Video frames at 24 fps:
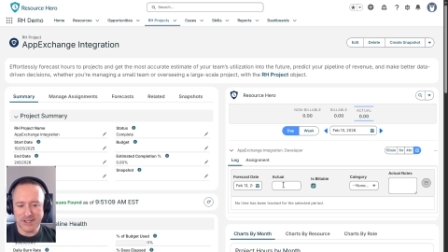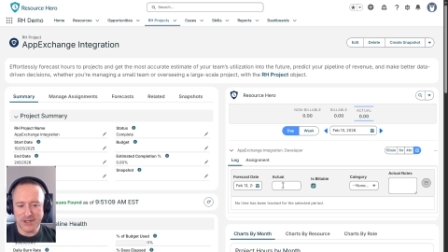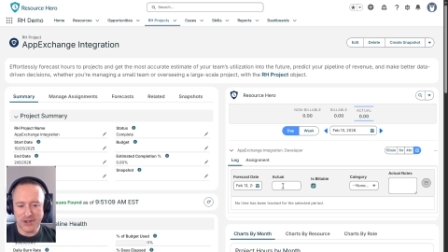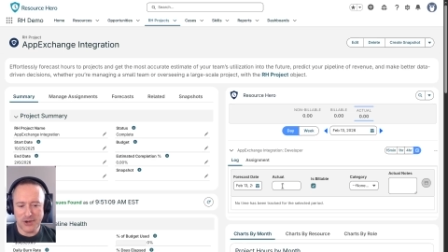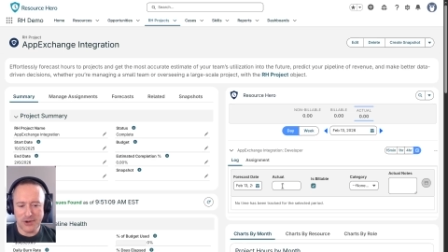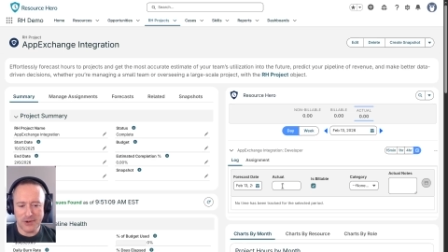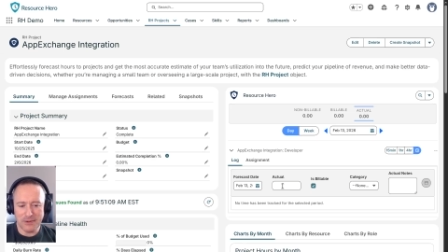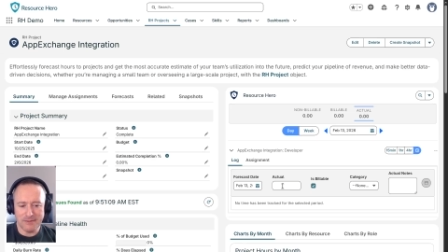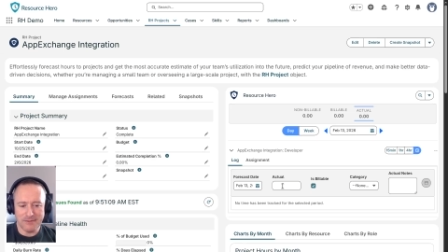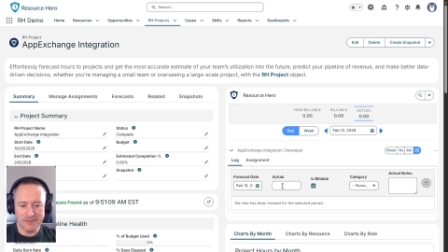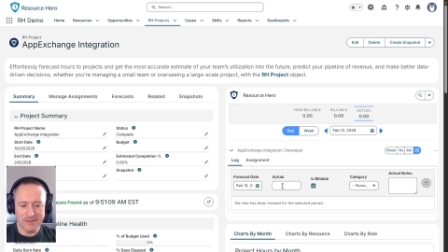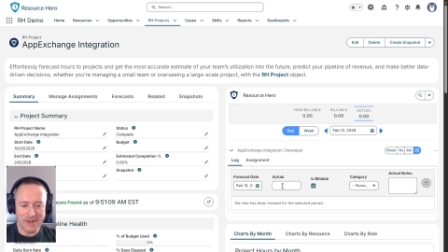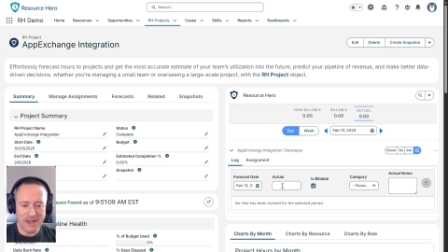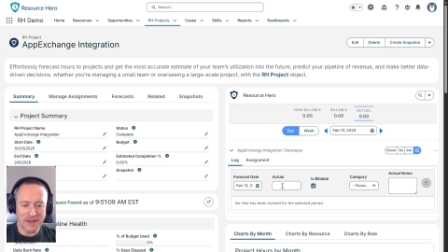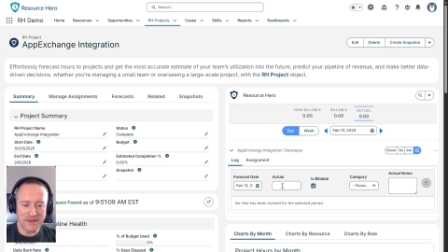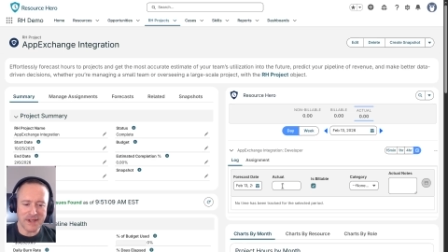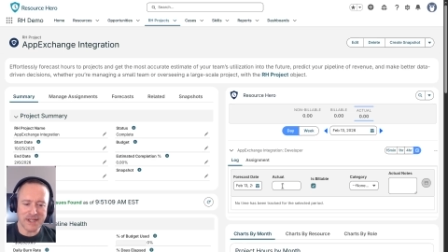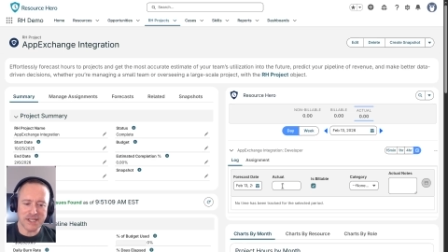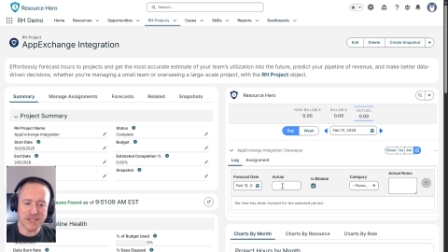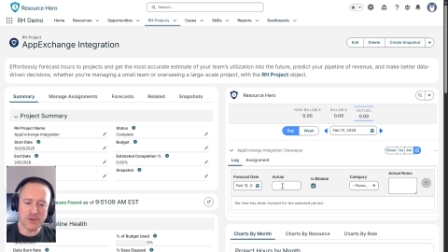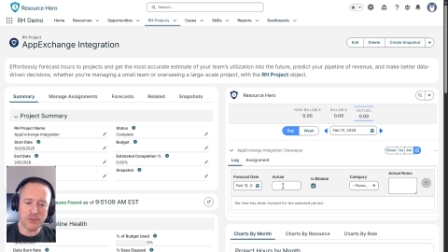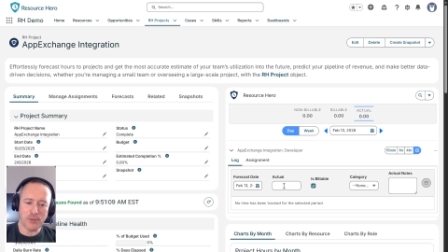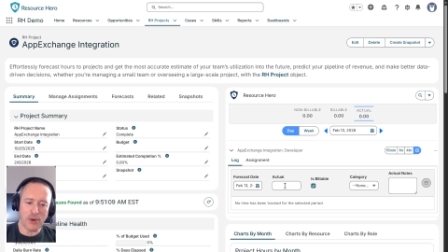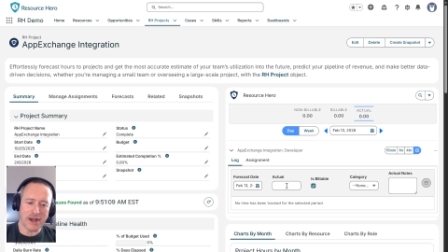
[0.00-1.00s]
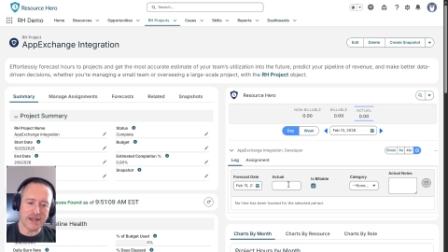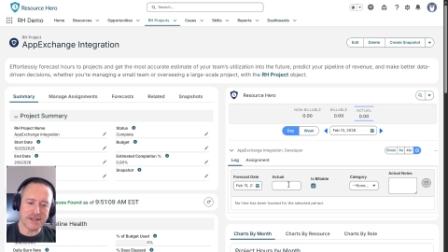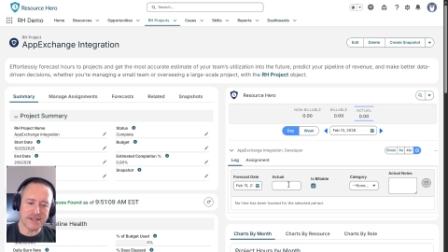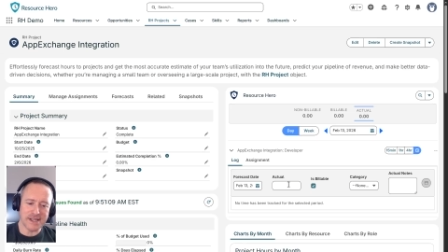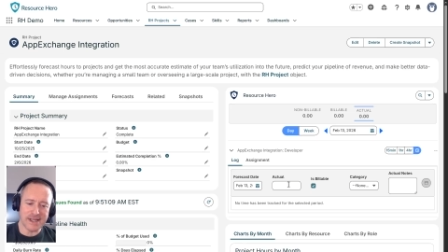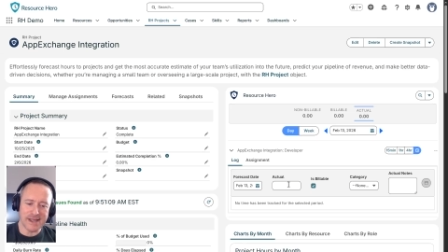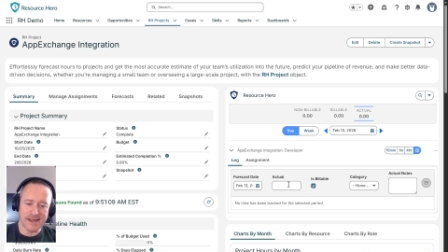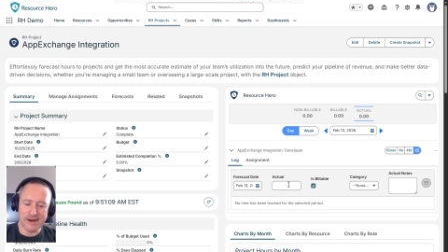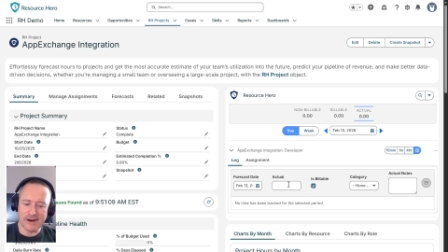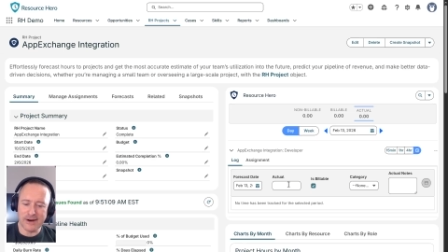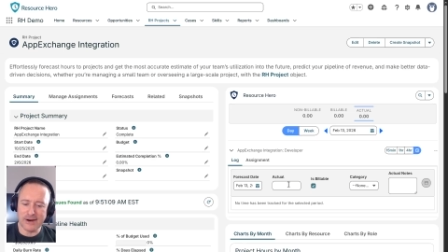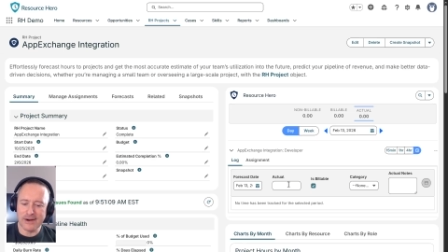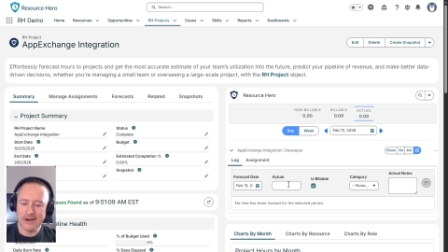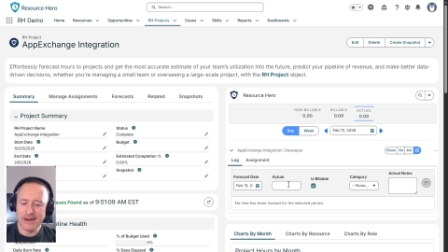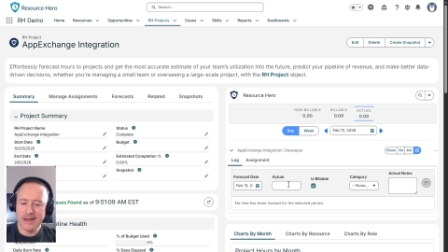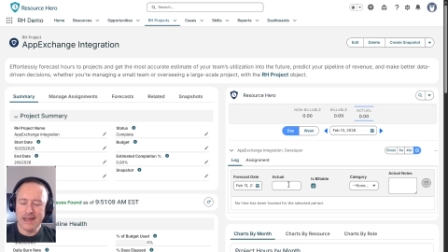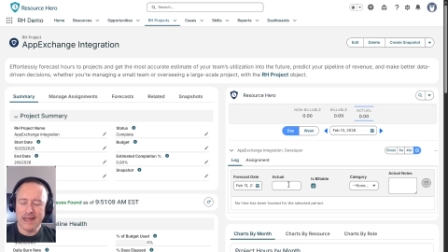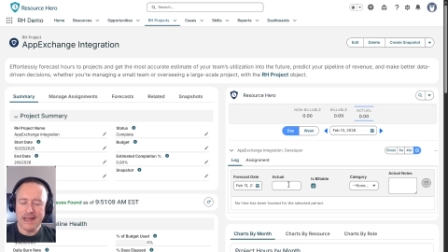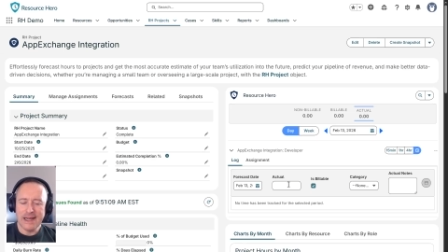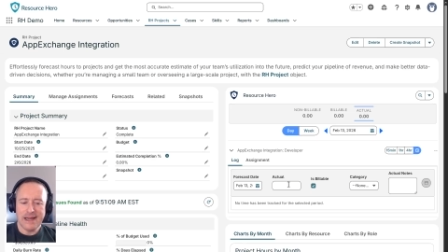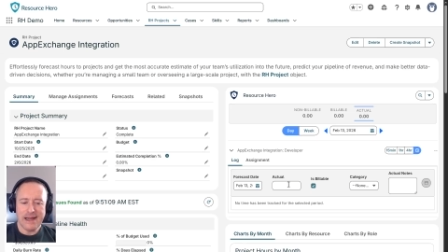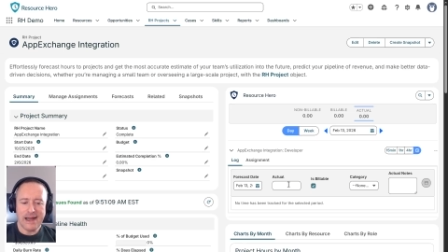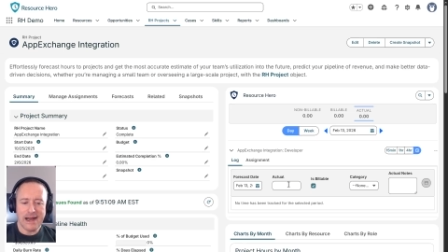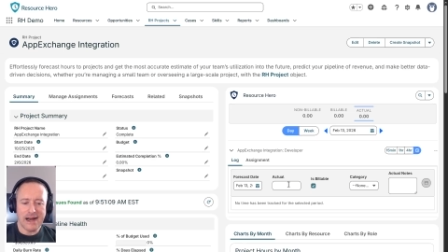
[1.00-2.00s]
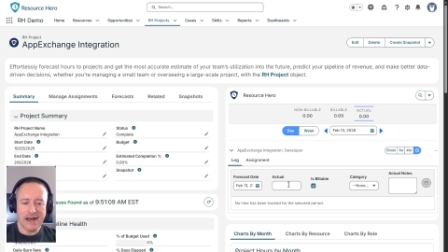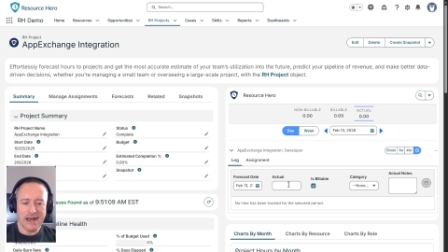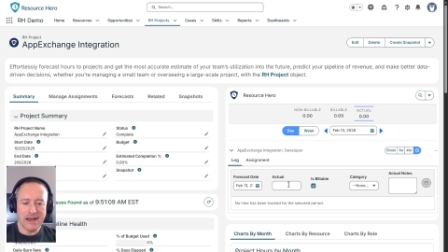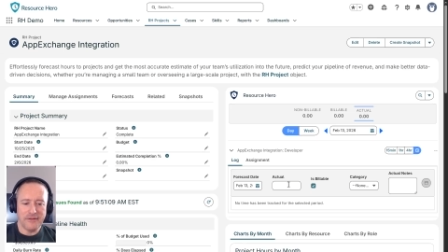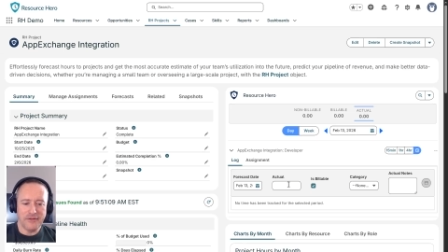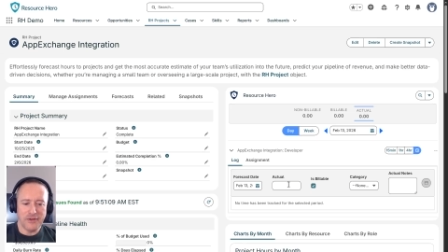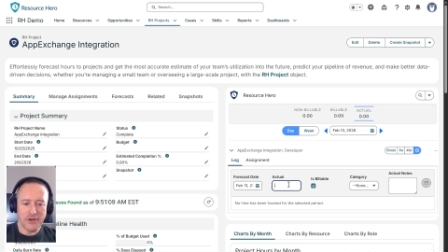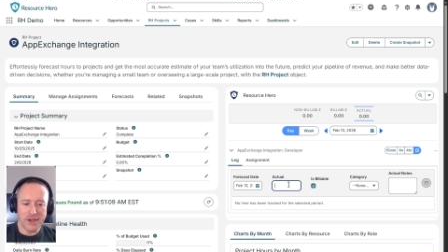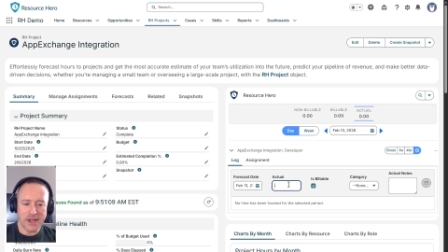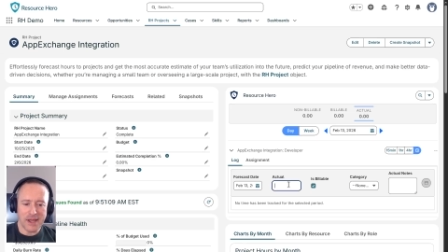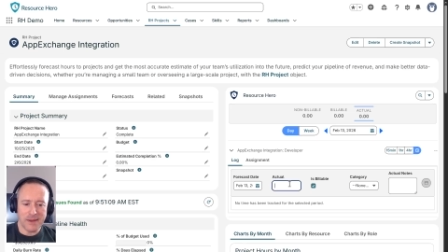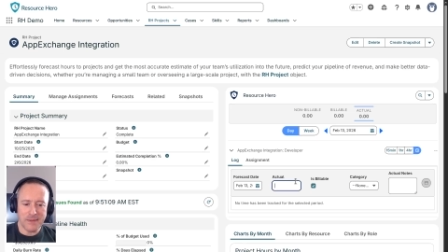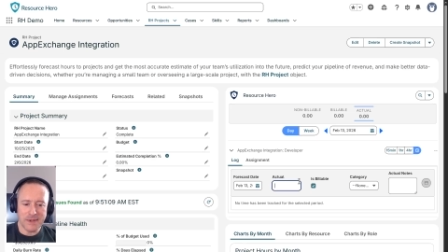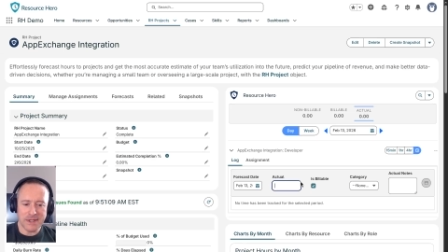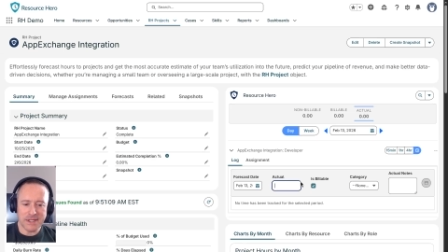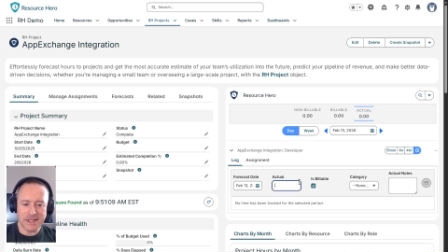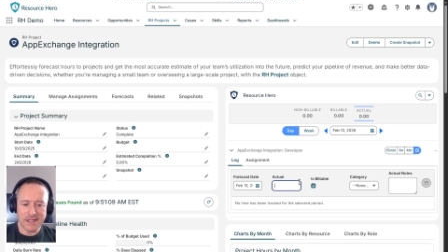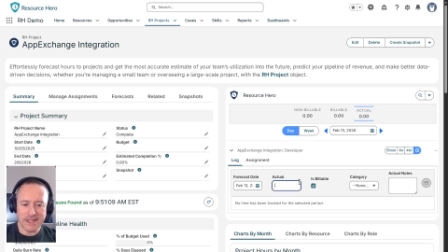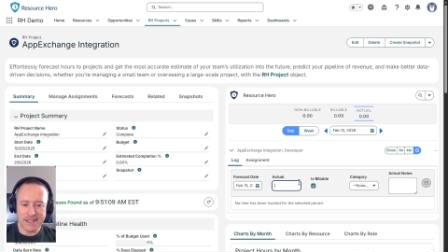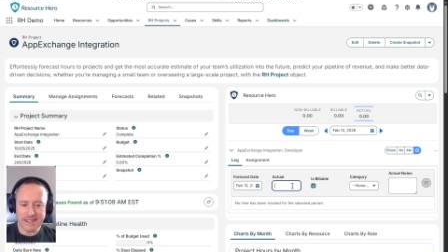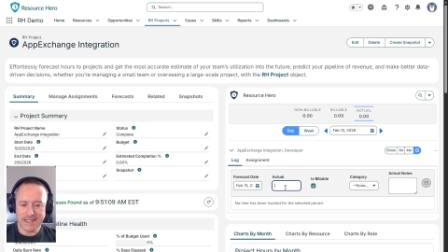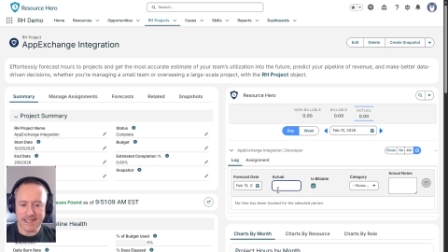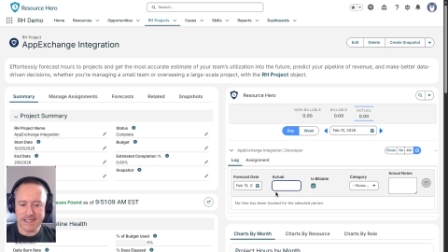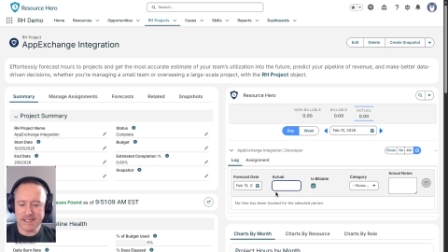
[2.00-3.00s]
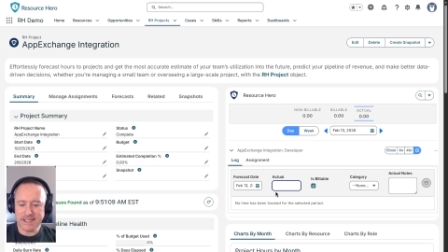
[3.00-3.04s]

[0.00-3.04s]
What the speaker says: So nothing surprising here. If you came into this